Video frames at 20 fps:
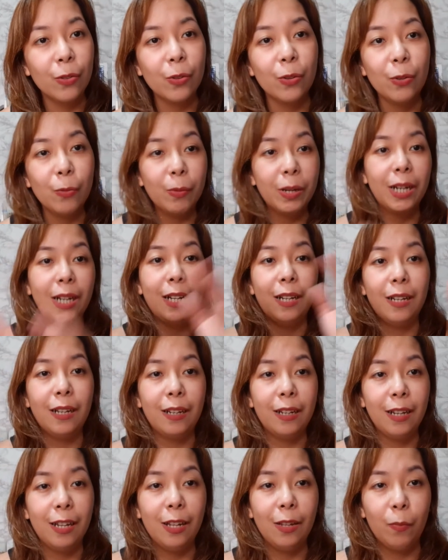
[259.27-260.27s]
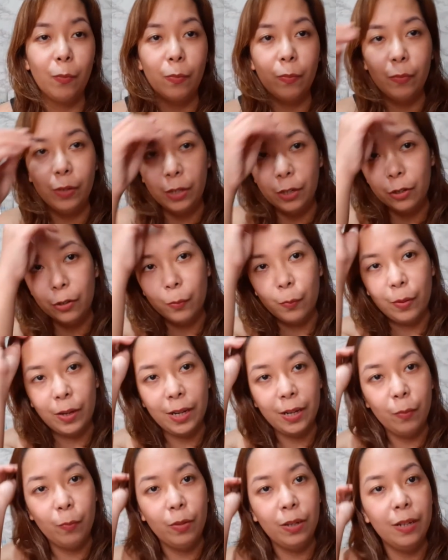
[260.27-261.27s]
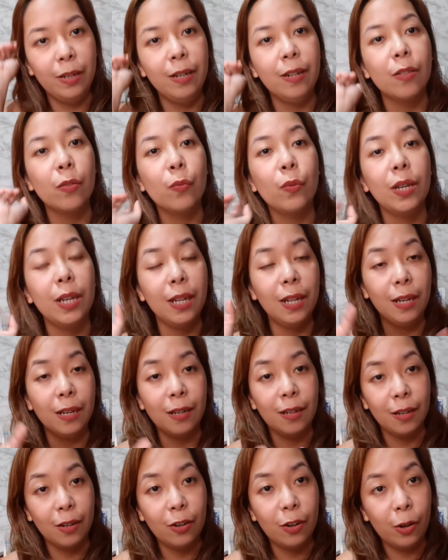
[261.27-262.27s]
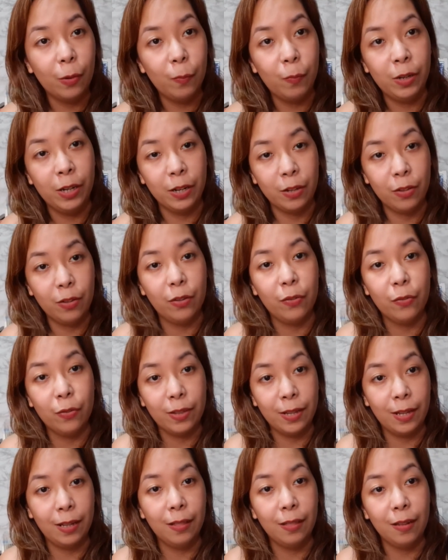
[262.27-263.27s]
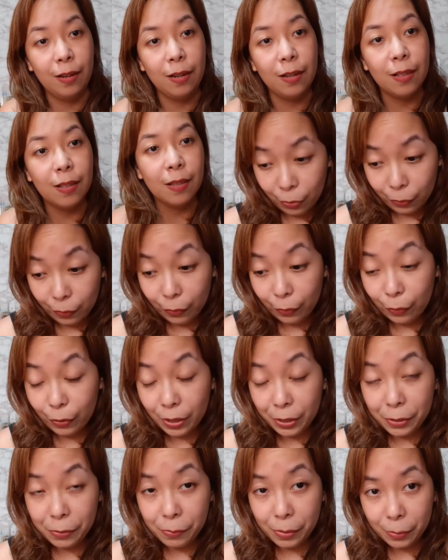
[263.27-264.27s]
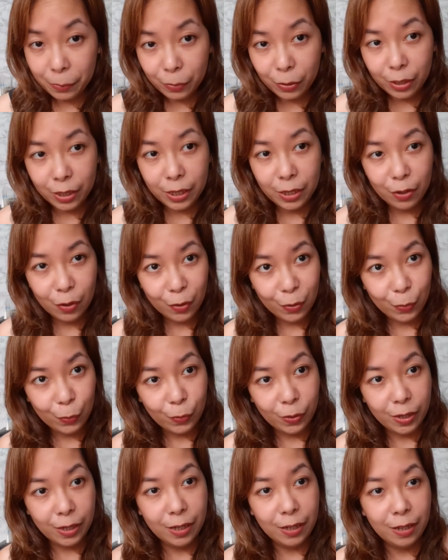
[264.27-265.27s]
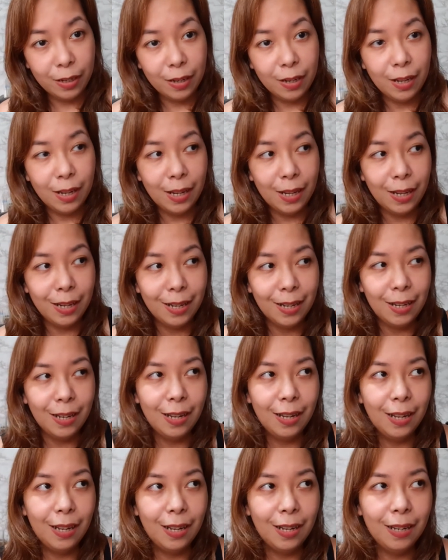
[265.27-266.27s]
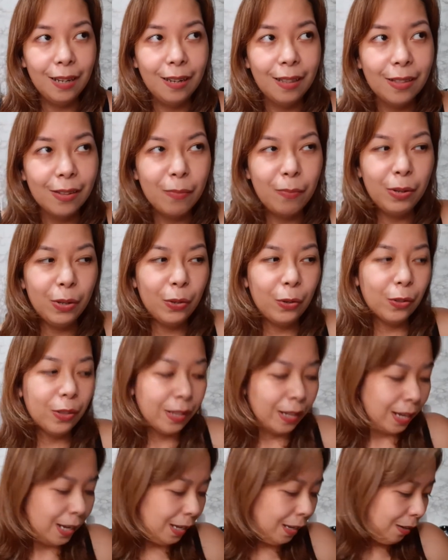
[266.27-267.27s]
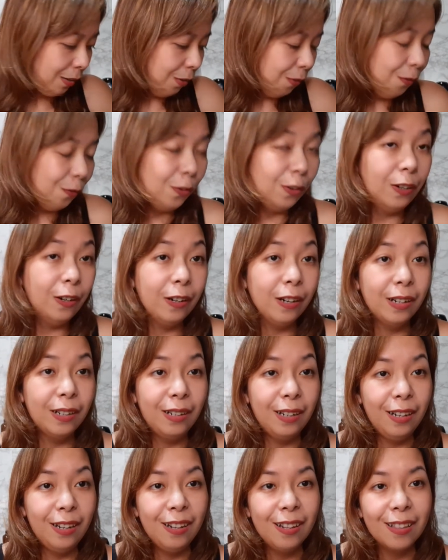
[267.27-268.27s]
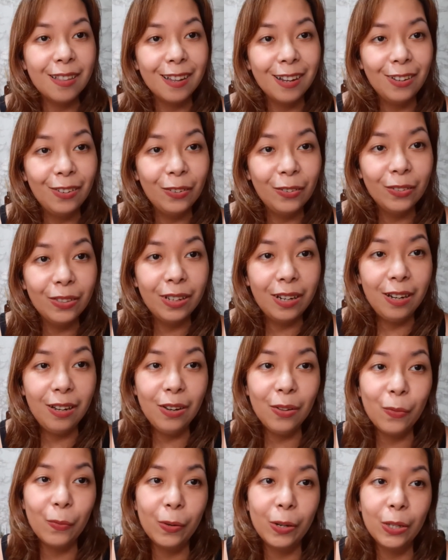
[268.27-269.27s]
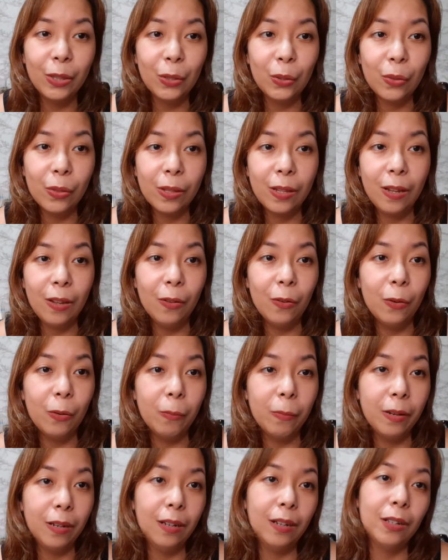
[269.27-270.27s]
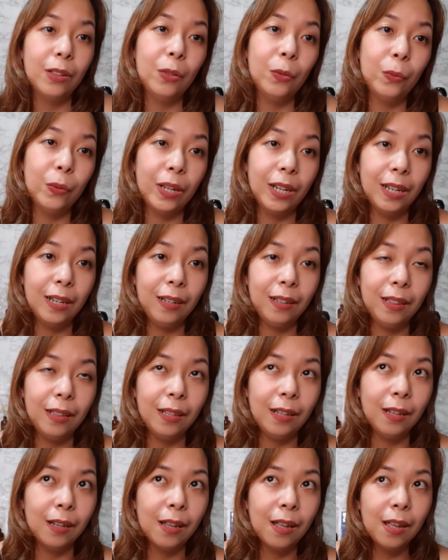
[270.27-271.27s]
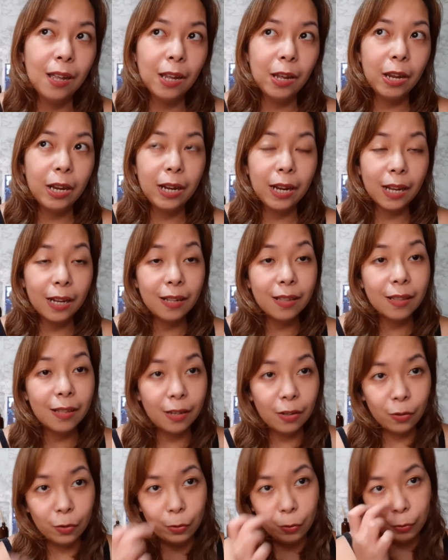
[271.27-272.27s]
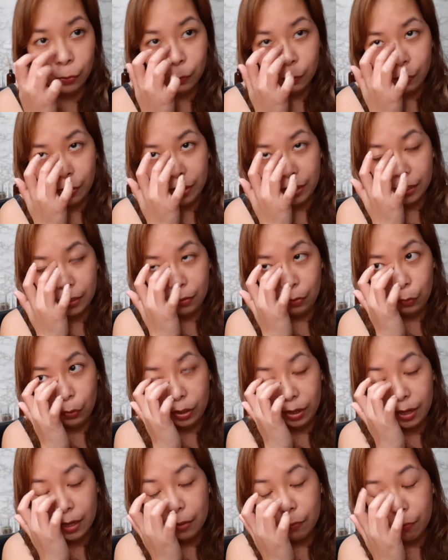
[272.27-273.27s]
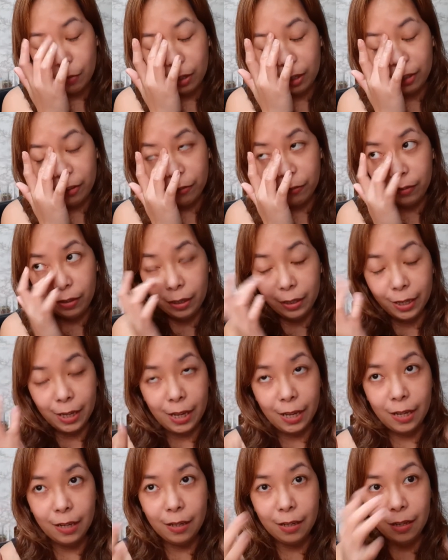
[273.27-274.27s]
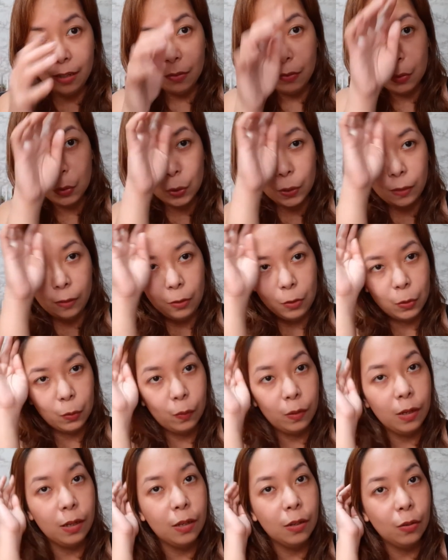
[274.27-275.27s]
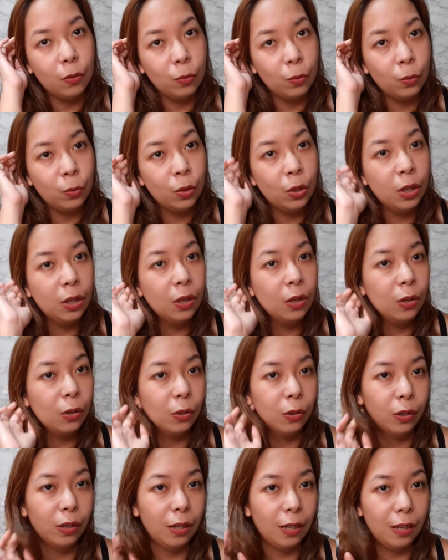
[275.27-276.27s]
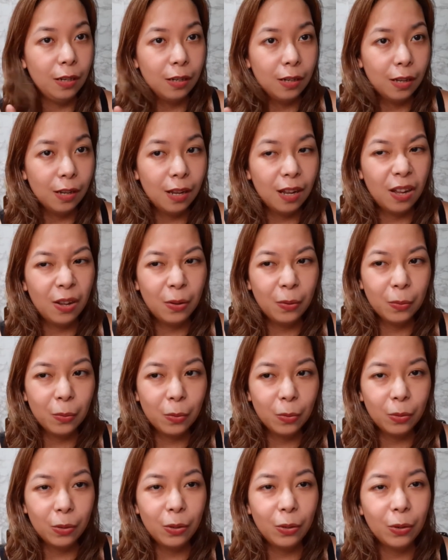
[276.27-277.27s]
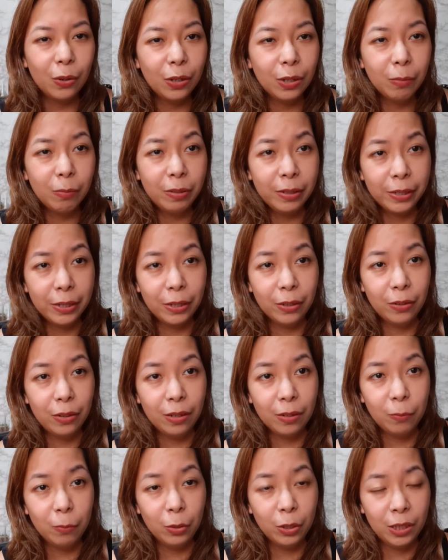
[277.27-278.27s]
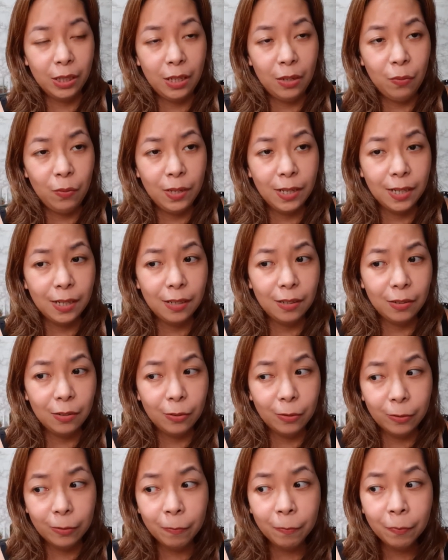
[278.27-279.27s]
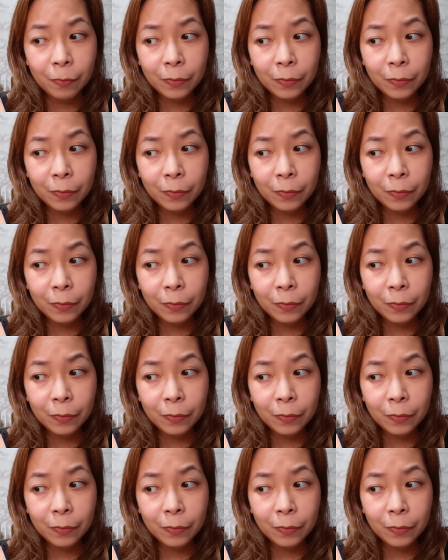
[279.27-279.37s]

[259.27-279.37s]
So, yung mga nearby buildings within the complex of Senta. So, I remember this one, and sabi ko, sayang yung four days, I don't really want to stay home and not do anything. I mean, I can stay home, I can do ed vlog edit, which I usually do, or clean the house. So, ayoko naman ng ganun ng birthday weekend ko.